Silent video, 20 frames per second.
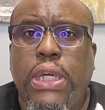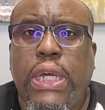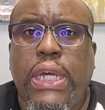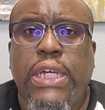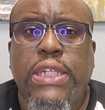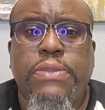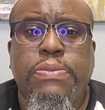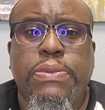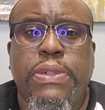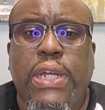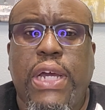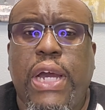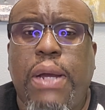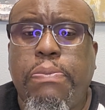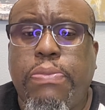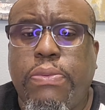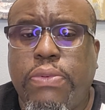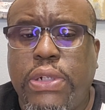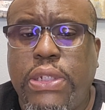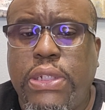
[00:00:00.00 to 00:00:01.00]
has been
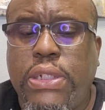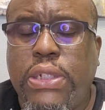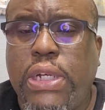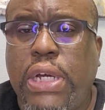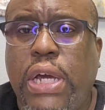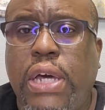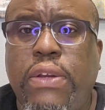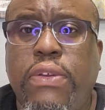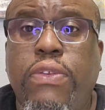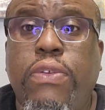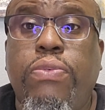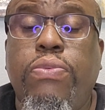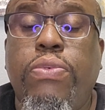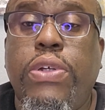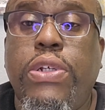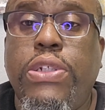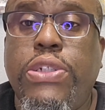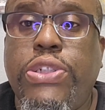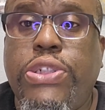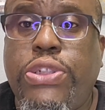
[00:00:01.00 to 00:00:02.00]
operating out of the run
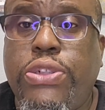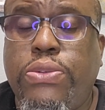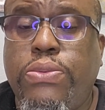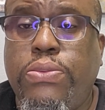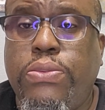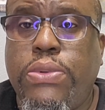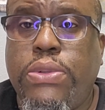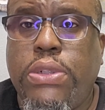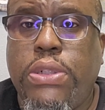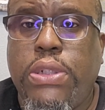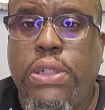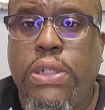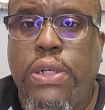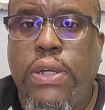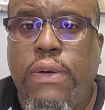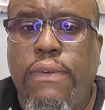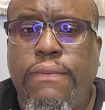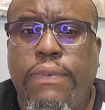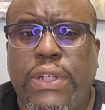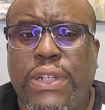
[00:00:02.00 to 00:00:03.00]
and shoot
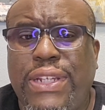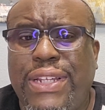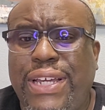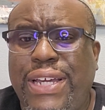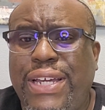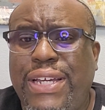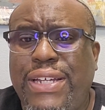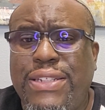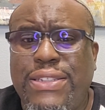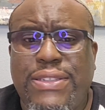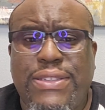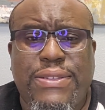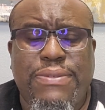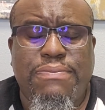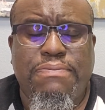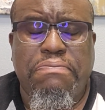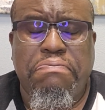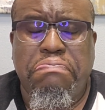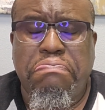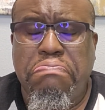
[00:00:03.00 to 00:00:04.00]
for the last
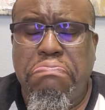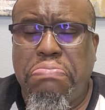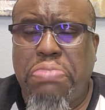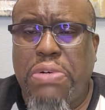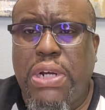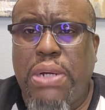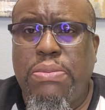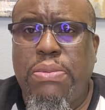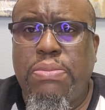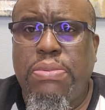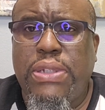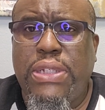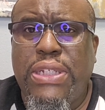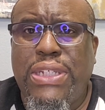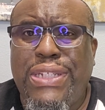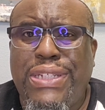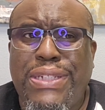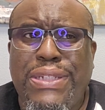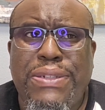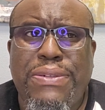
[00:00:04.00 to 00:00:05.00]

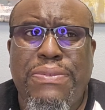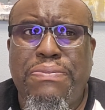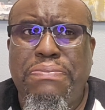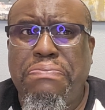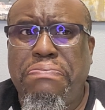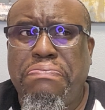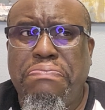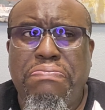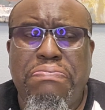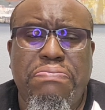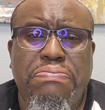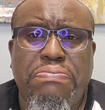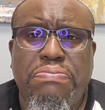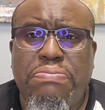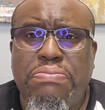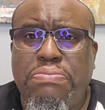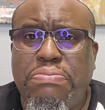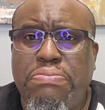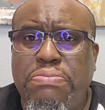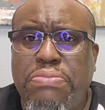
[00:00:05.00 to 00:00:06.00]
probably
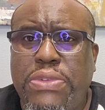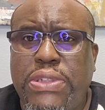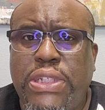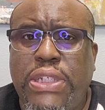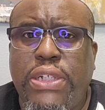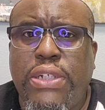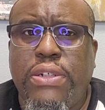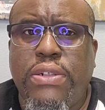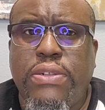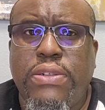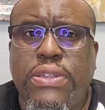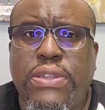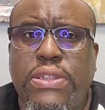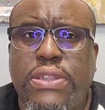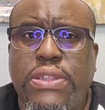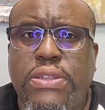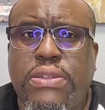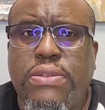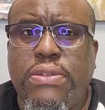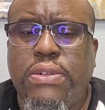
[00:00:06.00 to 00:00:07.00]

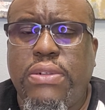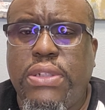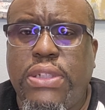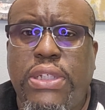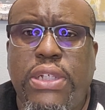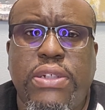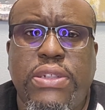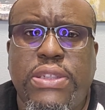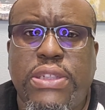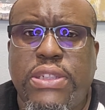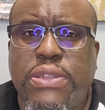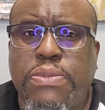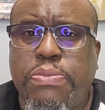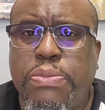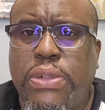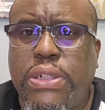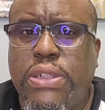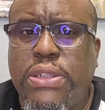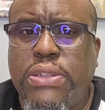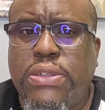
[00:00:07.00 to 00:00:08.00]
years, a year, 6
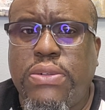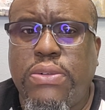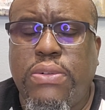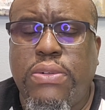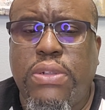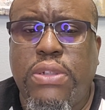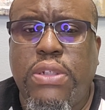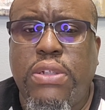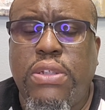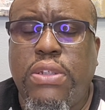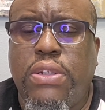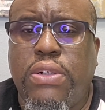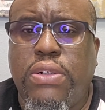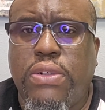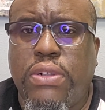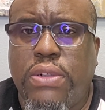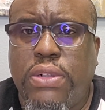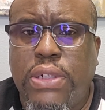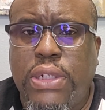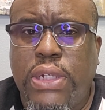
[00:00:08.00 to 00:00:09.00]
months, or a little
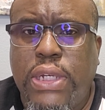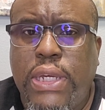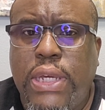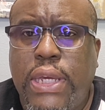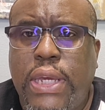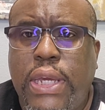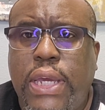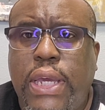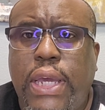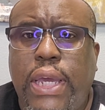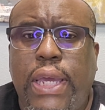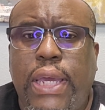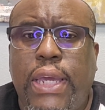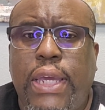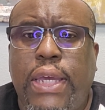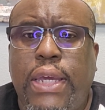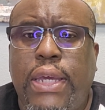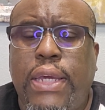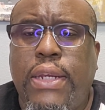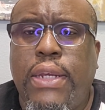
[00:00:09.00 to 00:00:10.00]
longer.
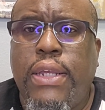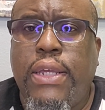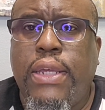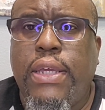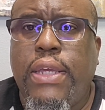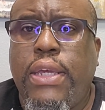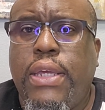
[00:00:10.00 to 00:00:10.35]
And